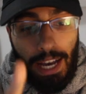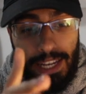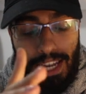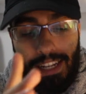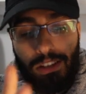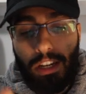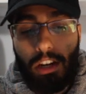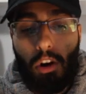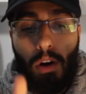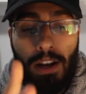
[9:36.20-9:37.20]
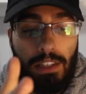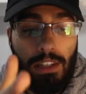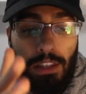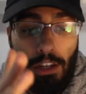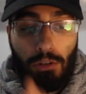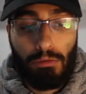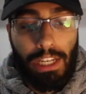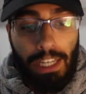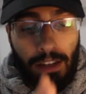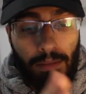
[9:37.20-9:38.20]
and then it's going to go on to the
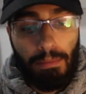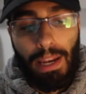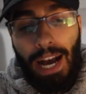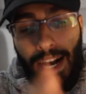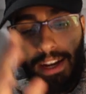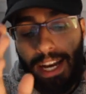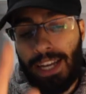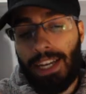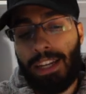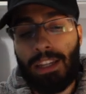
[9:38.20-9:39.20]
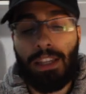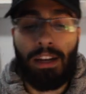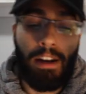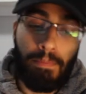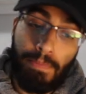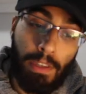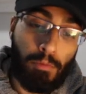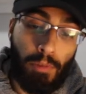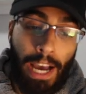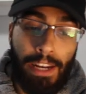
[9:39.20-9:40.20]
green, black, and then the
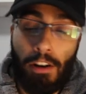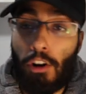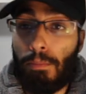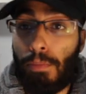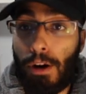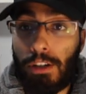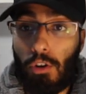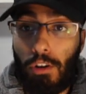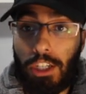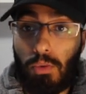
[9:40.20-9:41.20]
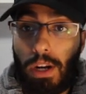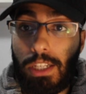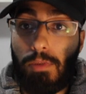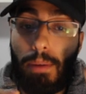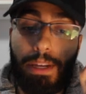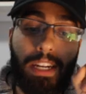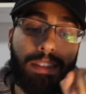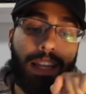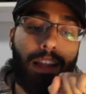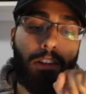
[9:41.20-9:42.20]
red or burnt orange one is probably going to
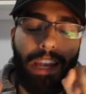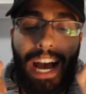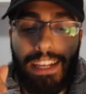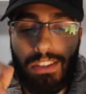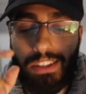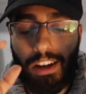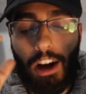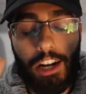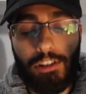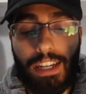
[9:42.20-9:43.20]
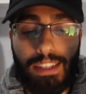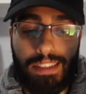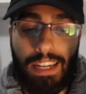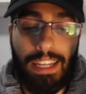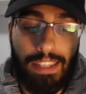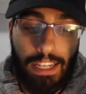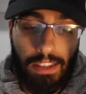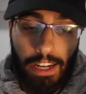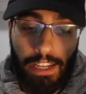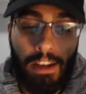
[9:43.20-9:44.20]
sell out last because the contrast isn't as nice
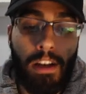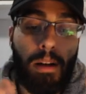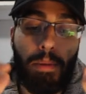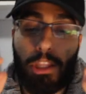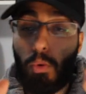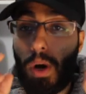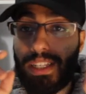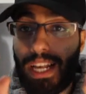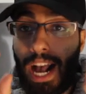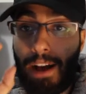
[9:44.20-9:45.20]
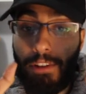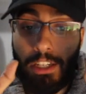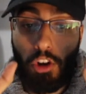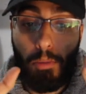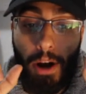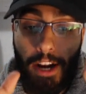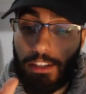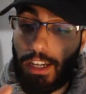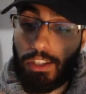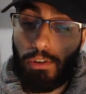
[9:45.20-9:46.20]
on it. But the ones that have a dope
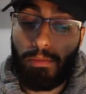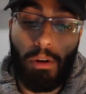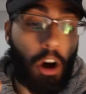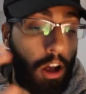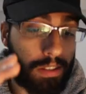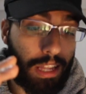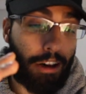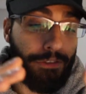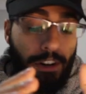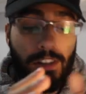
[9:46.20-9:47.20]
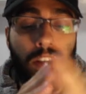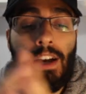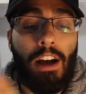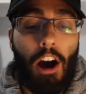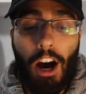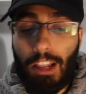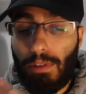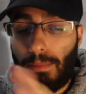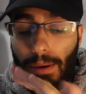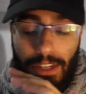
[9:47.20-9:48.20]
contrast to it will all sell out first. All of
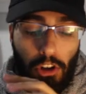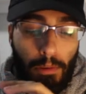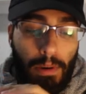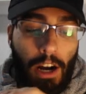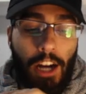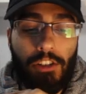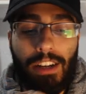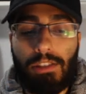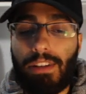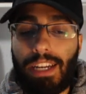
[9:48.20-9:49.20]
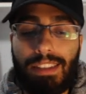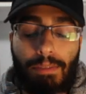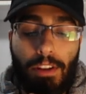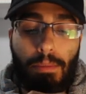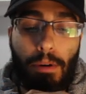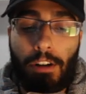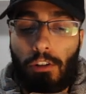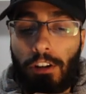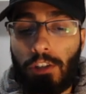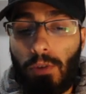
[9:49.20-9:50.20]
them have a dope contrast to it except for the burnt
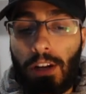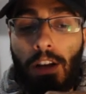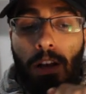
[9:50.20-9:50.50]
orange one.